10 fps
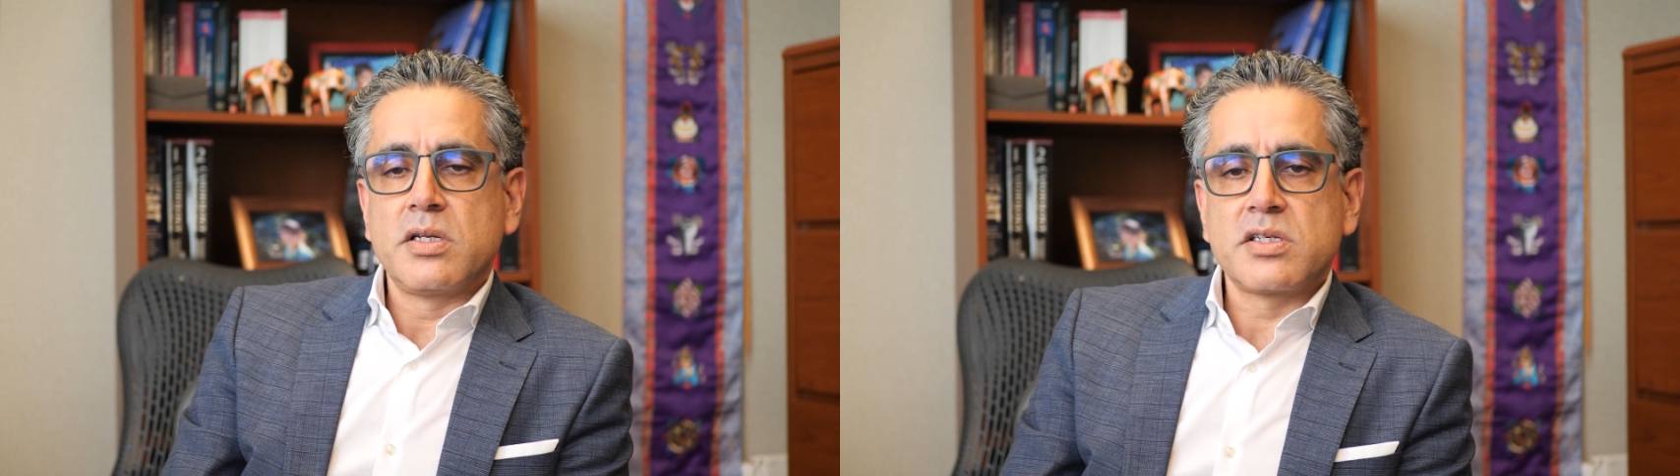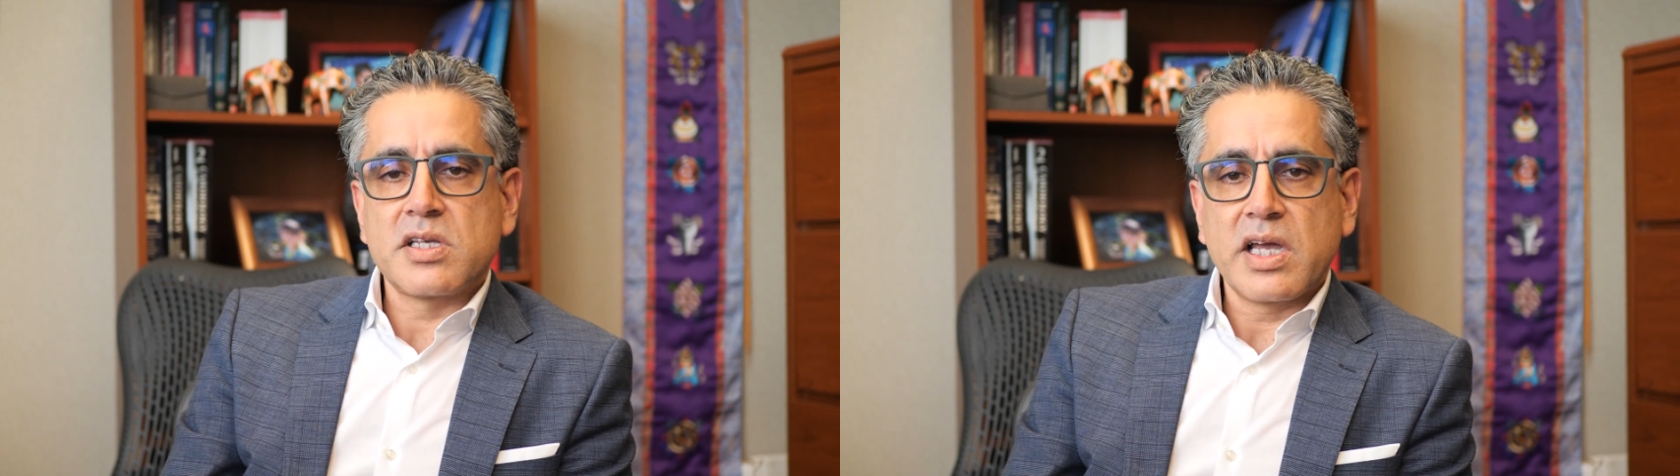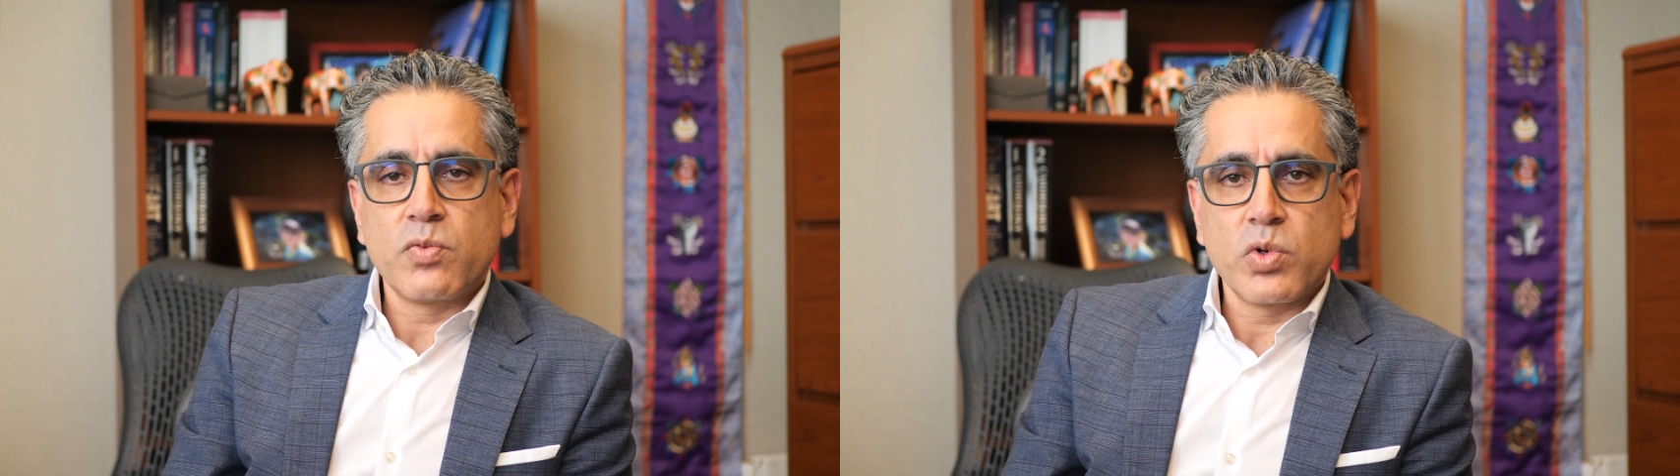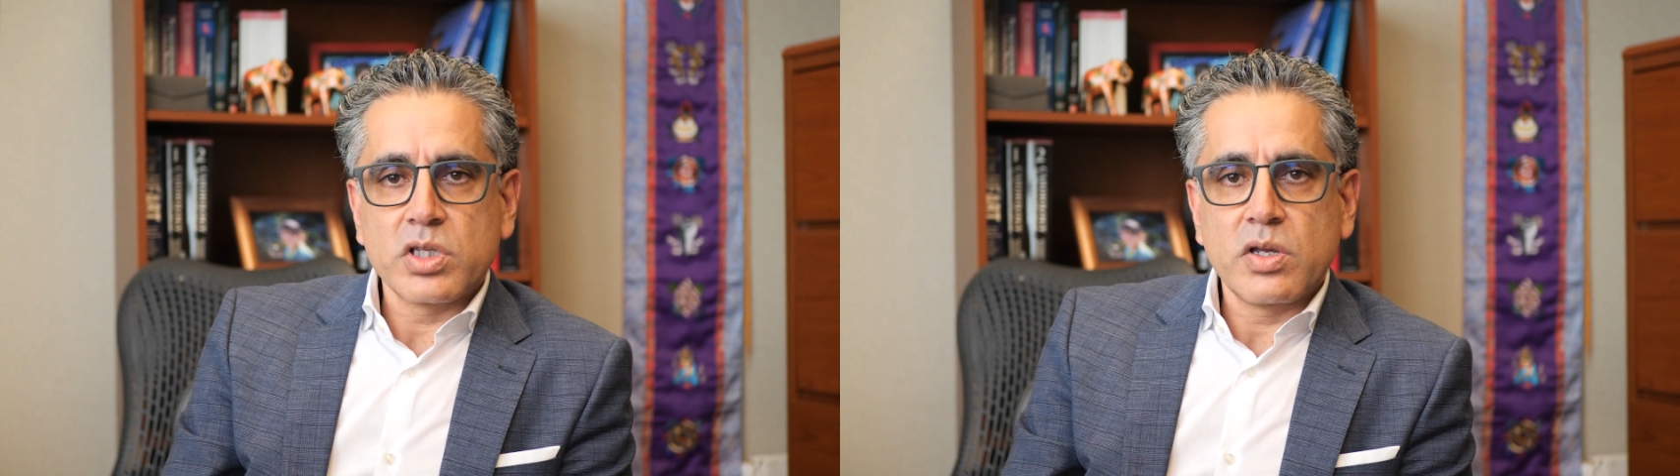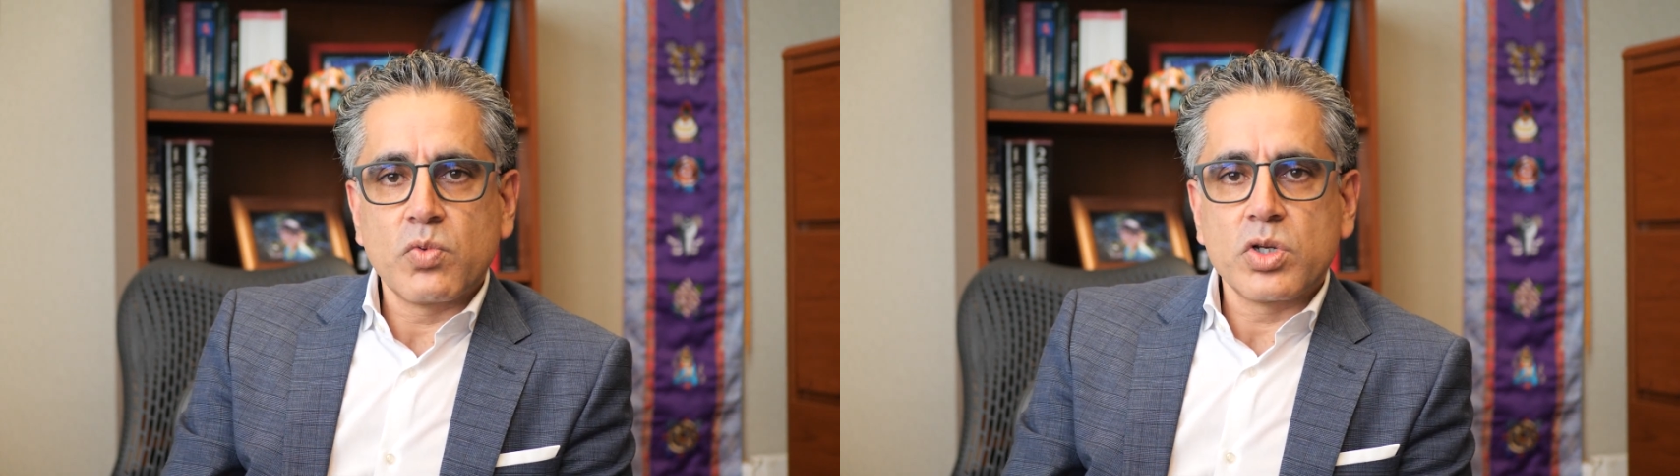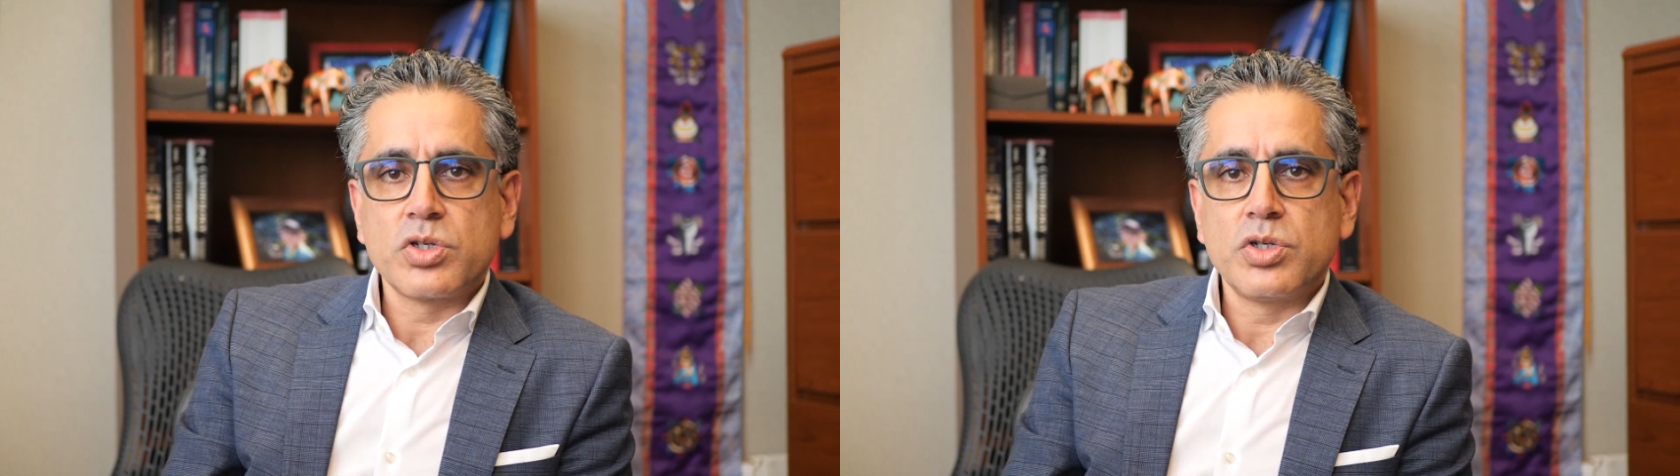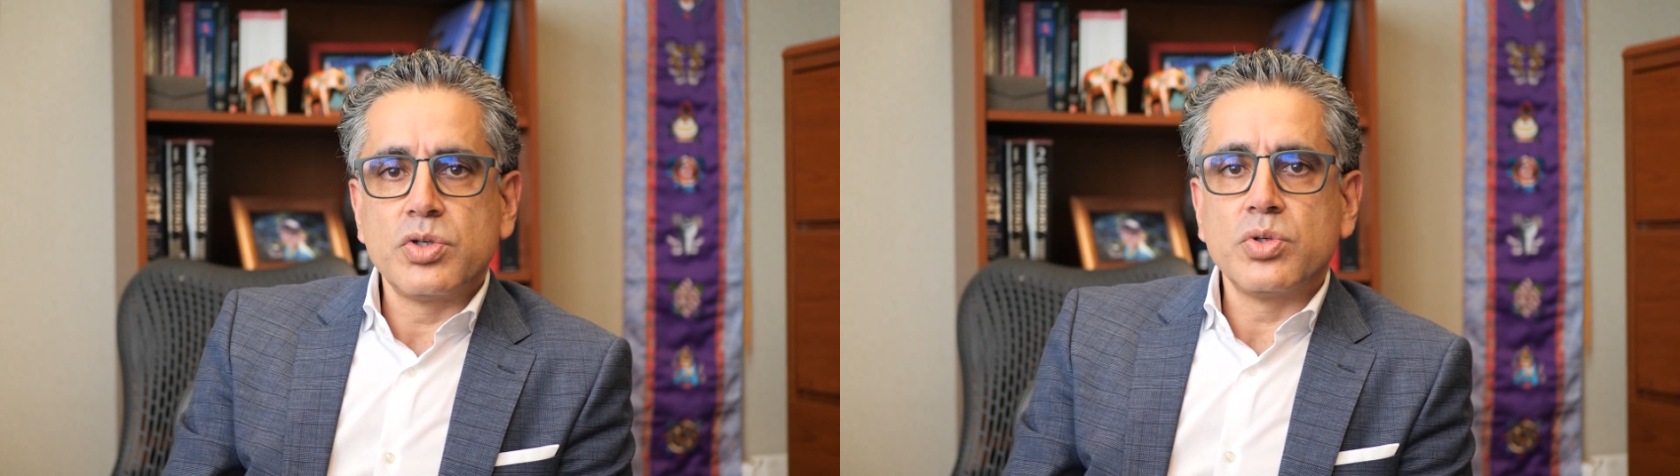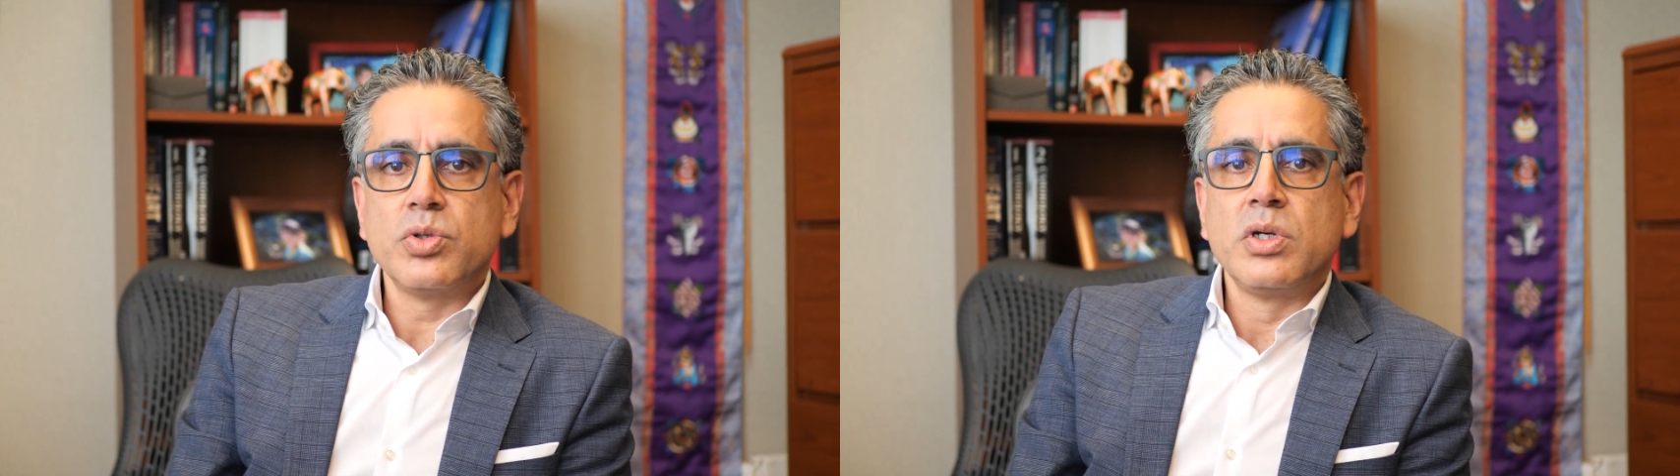decide what they want to
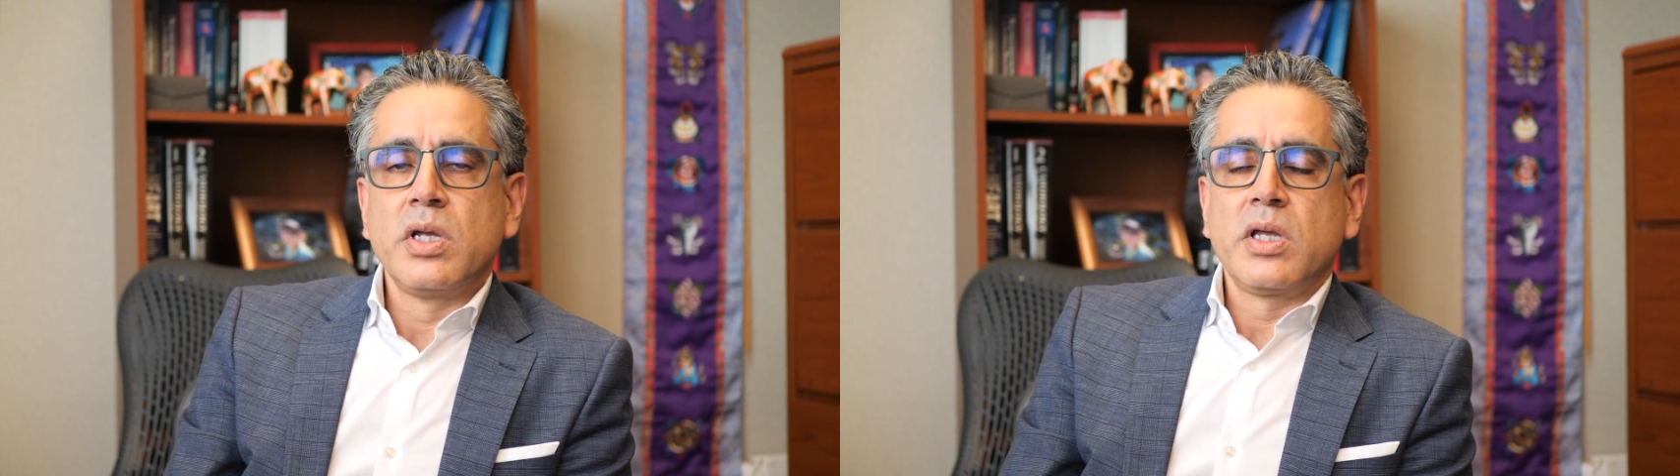do,